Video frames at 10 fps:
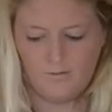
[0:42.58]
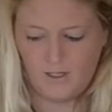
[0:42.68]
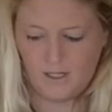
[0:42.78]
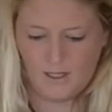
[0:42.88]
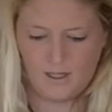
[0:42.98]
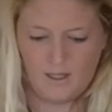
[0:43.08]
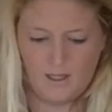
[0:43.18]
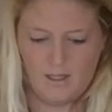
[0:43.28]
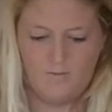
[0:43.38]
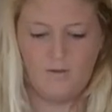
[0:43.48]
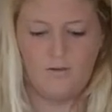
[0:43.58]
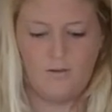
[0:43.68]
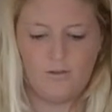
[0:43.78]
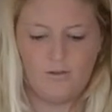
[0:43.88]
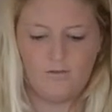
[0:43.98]
We have your
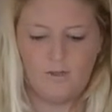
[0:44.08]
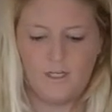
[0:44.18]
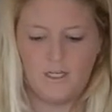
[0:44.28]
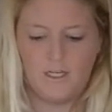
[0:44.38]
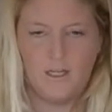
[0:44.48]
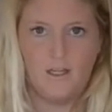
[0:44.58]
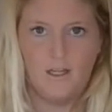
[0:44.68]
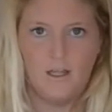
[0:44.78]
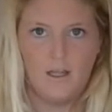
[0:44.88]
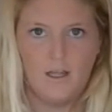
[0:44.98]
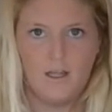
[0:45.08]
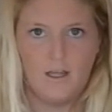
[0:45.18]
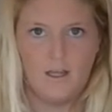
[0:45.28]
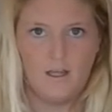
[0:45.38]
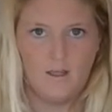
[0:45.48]
three
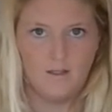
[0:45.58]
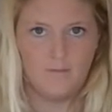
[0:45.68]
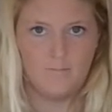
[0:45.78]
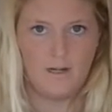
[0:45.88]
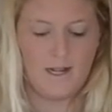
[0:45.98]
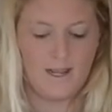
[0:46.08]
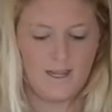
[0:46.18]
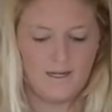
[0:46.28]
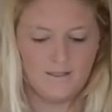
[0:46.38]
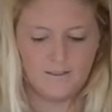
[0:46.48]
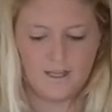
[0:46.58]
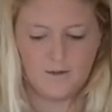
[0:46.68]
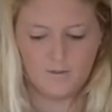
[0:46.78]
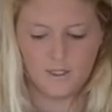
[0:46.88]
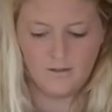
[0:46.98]
uh, plain
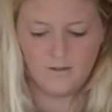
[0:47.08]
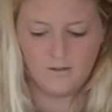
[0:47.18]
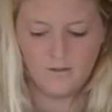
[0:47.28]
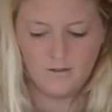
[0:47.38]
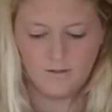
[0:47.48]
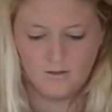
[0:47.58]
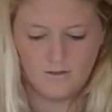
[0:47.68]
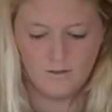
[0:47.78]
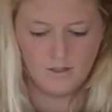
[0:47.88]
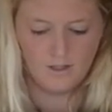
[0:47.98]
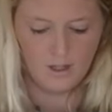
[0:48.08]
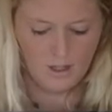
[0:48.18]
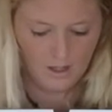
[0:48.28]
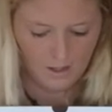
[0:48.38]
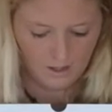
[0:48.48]
scallop shells,
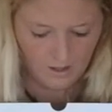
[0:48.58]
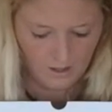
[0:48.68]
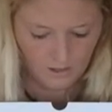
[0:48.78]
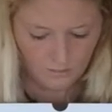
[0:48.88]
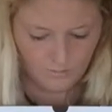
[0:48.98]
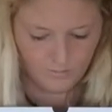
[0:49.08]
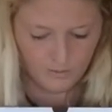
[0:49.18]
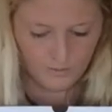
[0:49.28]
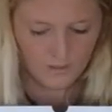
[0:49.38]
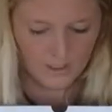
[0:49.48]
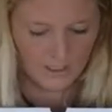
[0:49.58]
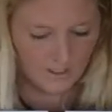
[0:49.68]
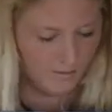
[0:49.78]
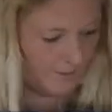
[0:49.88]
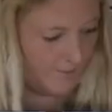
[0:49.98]
uh, all been boiled
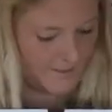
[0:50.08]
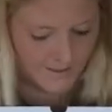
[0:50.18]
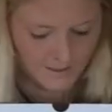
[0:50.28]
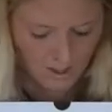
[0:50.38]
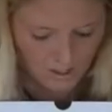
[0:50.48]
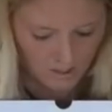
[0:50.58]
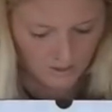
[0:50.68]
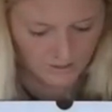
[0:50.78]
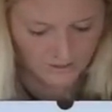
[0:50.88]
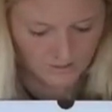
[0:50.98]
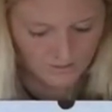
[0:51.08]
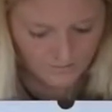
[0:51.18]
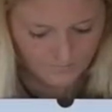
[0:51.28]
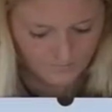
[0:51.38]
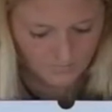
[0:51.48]
clean, my business card.
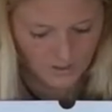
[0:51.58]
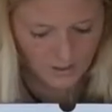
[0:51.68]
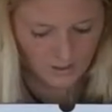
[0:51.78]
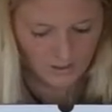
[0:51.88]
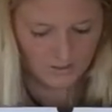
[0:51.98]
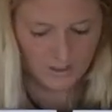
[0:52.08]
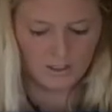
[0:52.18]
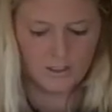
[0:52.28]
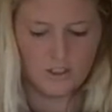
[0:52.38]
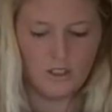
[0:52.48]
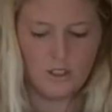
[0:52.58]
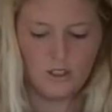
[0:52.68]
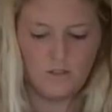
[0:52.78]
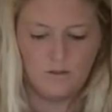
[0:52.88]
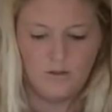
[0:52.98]
You get
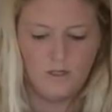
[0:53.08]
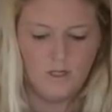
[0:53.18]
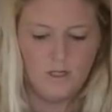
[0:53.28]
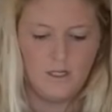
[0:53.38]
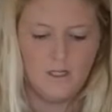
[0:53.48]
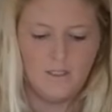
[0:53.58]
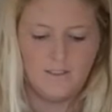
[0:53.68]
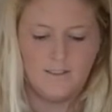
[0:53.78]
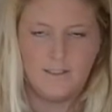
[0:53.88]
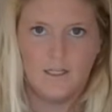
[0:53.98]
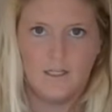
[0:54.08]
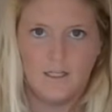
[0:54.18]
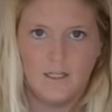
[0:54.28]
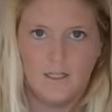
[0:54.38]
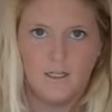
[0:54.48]
two
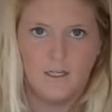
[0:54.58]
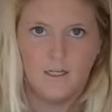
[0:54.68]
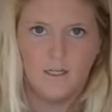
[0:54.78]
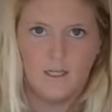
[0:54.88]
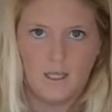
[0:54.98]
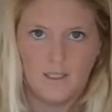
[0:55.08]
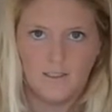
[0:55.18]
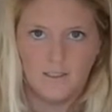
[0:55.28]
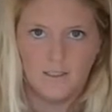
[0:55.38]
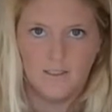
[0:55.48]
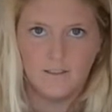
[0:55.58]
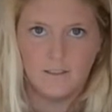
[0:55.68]
silicone cases.